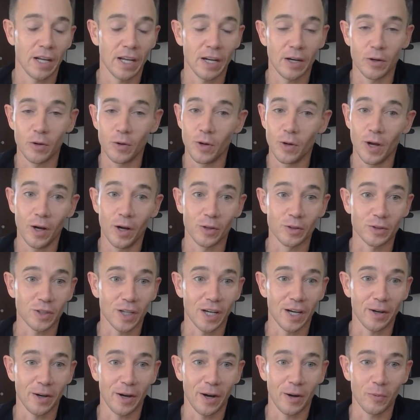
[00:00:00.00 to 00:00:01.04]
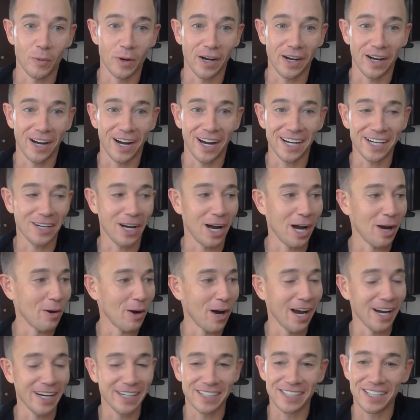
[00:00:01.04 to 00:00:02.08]
and then who knows? I I,
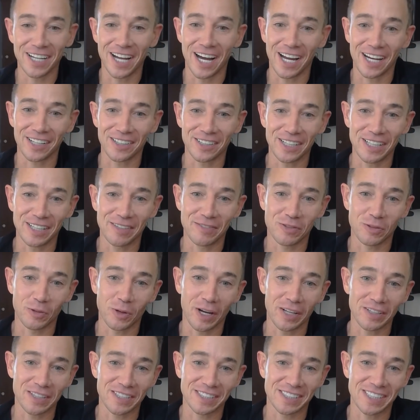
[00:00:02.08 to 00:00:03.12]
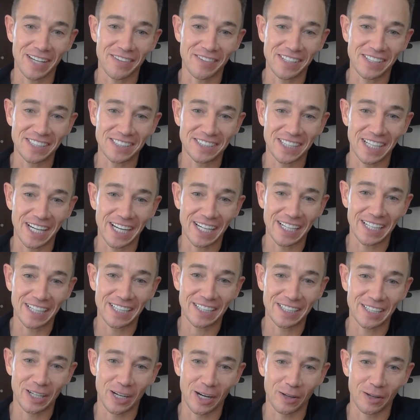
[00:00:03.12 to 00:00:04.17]
I, I did not live throughout the '70s and
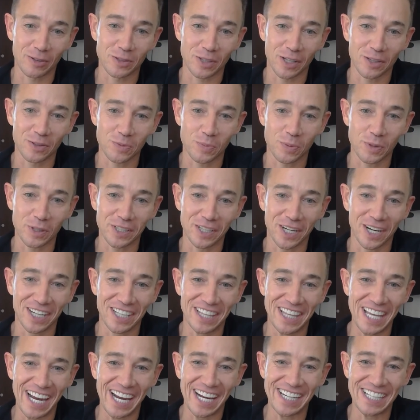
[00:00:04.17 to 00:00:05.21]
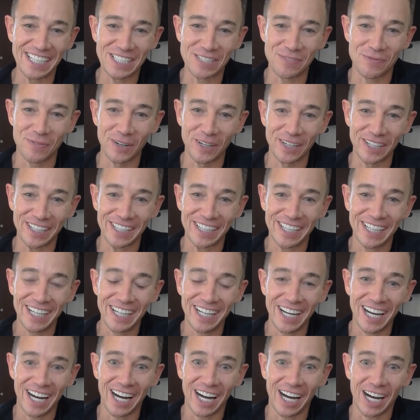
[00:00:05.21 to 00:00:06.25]
'80s. You know, I was I was pretty young in the '80s, but
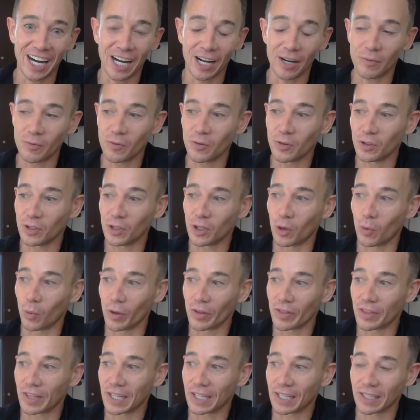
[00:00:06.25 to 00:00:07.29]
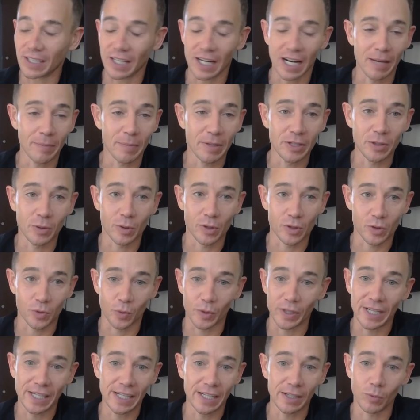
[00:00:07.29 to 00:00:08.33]
uh, you know, one thing that I've been doing is
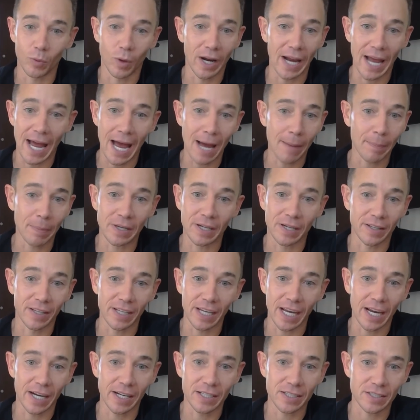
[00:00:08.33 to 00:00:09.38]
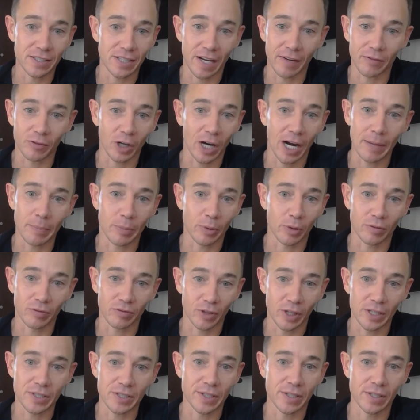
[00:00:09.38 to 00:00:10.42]
reading what happened in the '80s after
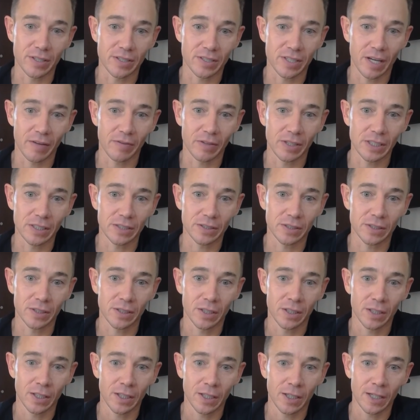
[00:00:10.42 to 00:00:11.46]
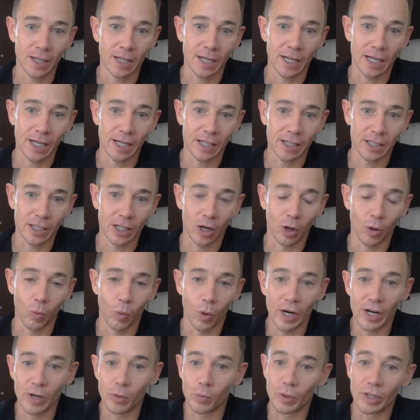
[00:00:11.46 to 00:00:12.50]
hyperinflation in the '70s, and you know,
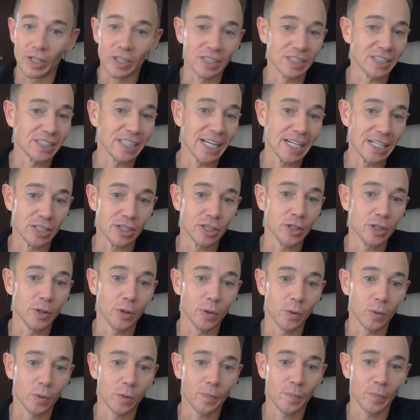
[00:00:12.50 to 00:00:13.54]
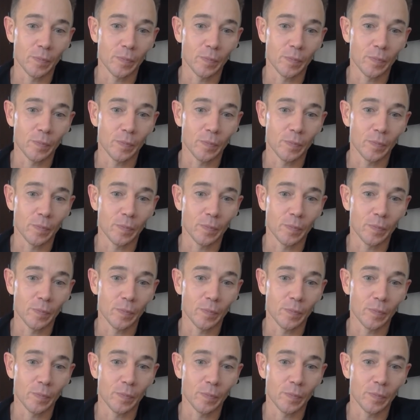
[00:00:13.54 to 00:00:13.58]
what did real estate do?